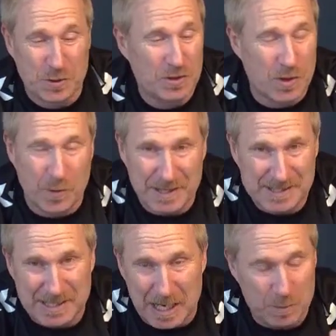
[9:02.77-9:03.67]
go in the
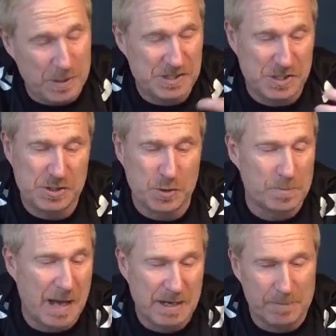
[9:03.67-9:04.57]
sandwich, he shouldn't
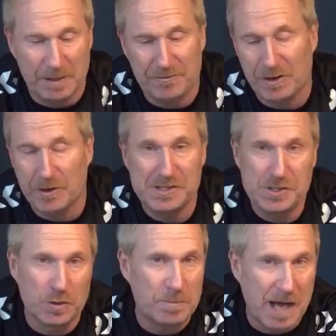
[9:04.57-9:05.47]
mark a midfield, he
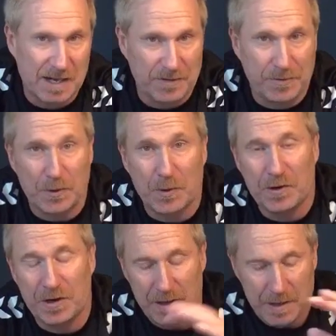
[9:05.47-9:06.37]
shouldn't mark the
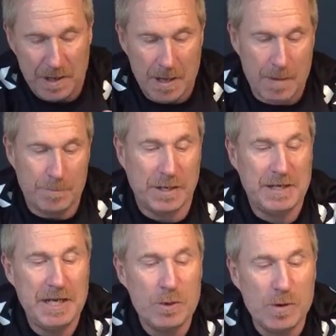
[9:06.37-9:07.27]
thrower, but
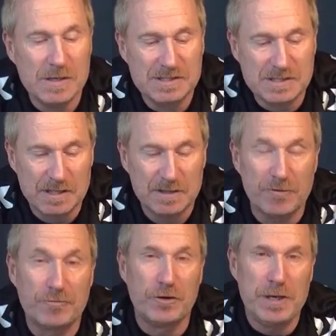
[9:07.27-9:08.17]
he was the
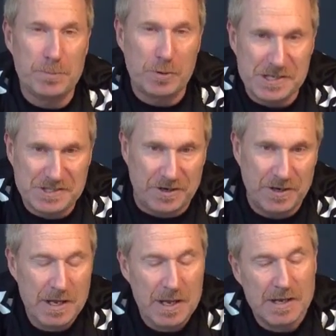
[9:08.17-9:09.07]
free presser.
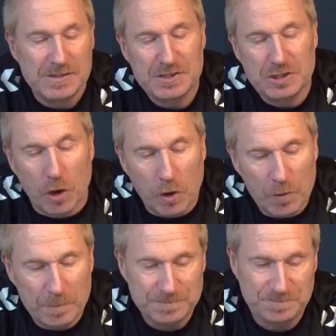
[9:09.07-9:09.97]

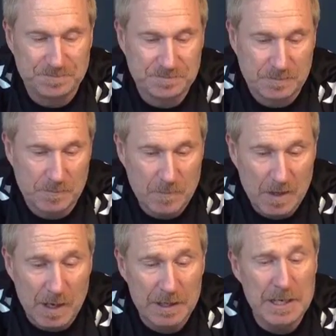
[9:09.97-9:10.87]
So
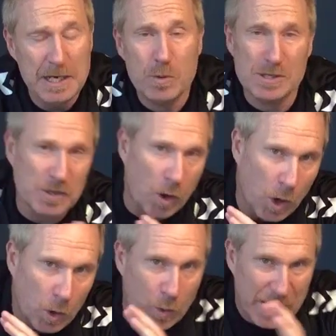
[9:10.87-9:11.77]
he was
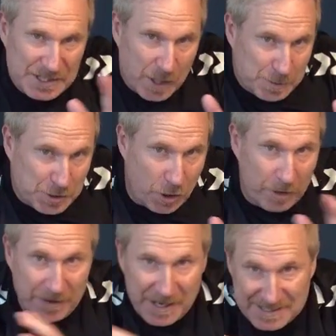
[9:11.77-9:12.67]
always
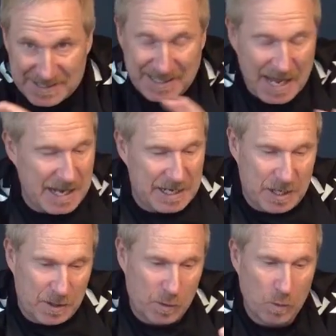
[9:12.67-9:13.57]
observing,
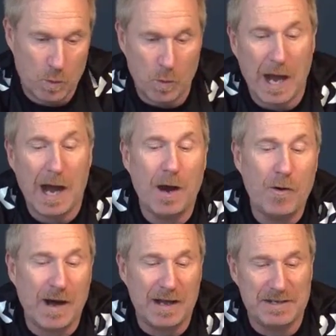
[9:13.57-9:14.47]
scanning, how
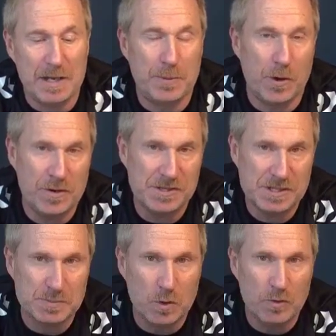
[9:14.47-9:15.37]
are the
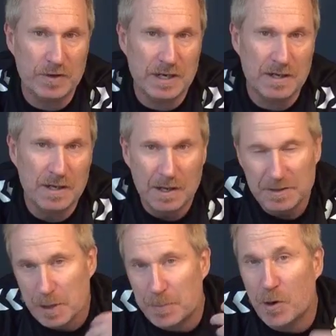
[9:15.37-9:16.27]
opponents moving,
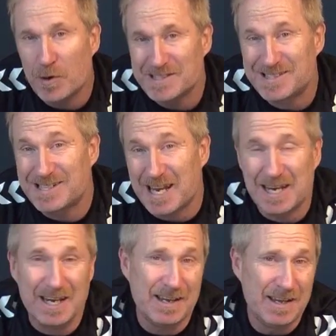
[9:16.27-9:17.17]
the opponent's
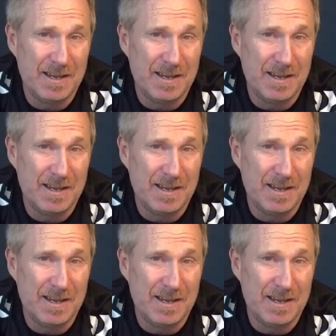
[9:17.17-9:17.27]
attacking